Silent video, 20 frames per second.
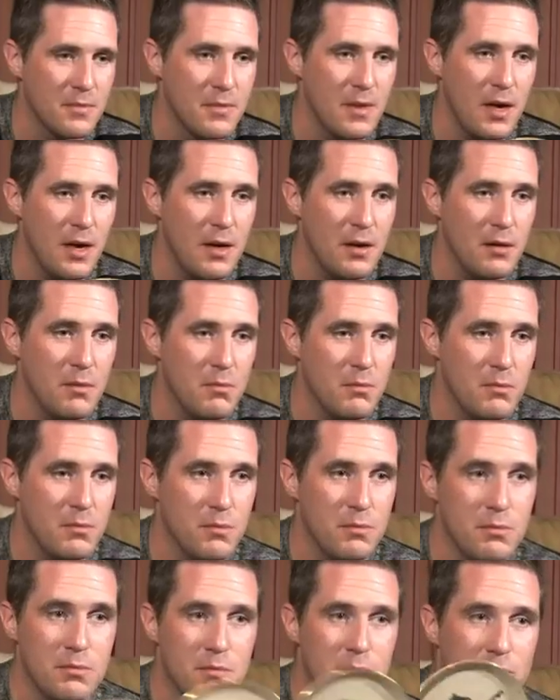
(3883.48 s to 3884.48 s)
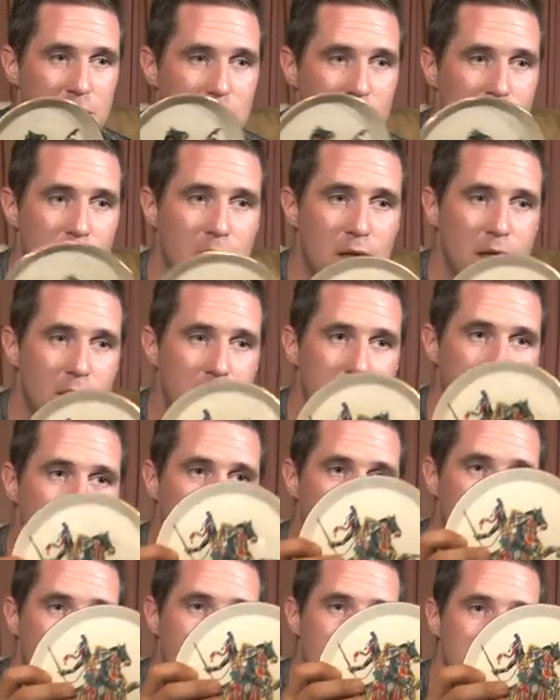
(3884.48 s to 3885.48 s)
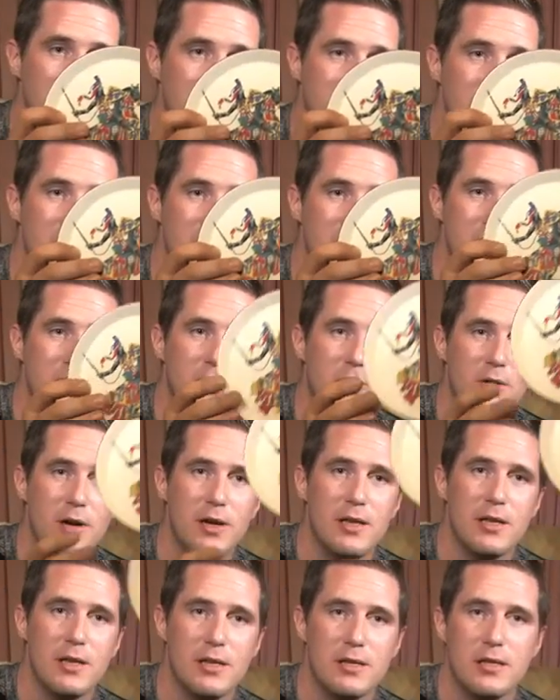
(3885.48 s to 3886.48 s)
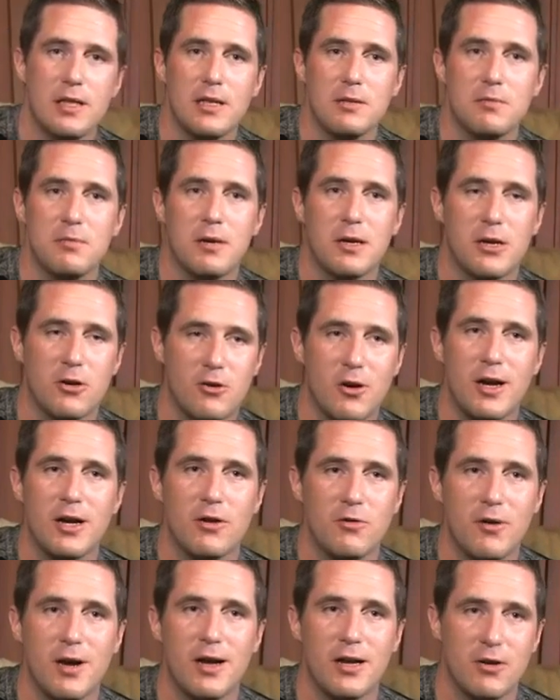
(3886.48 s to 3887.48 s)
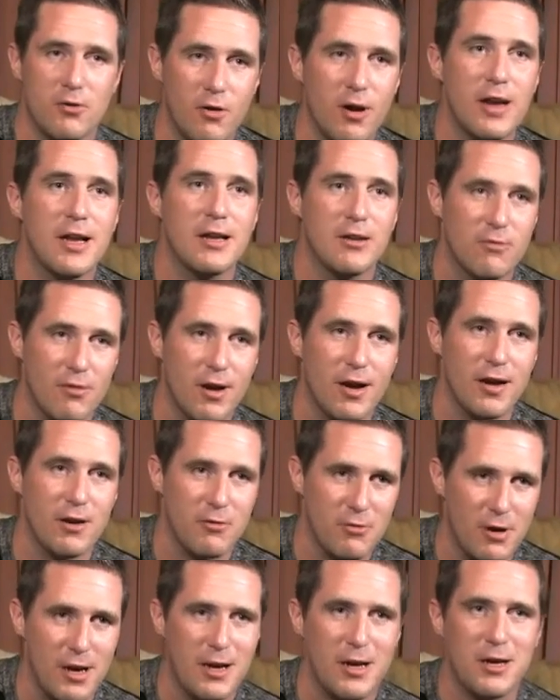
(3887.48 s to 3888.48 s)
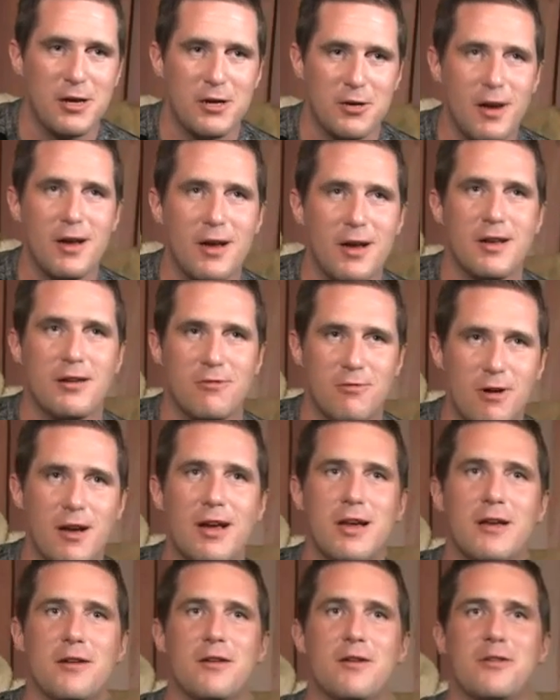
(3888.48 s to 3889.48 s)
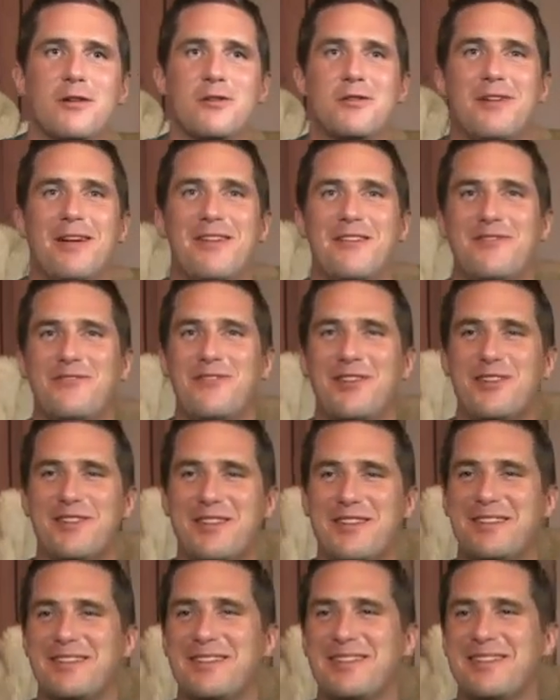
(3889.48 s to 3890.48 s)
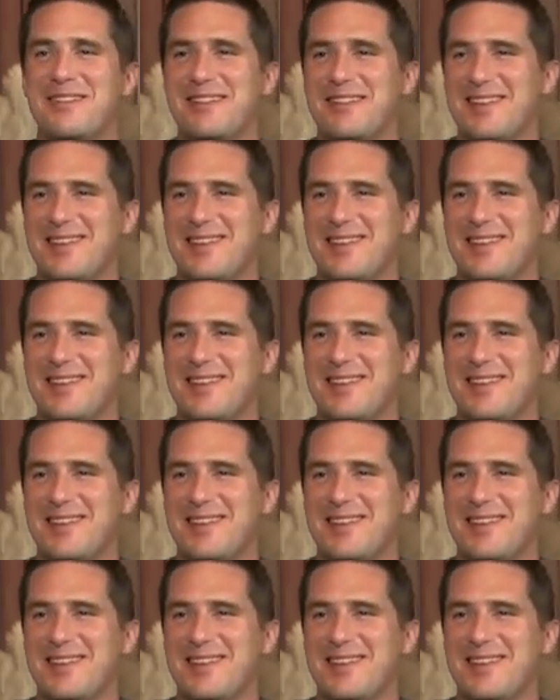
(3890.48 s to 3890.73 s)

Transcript: Thank you. Mm. yeah, that's my that's my great that's, that's my great great great great great great great grandfather.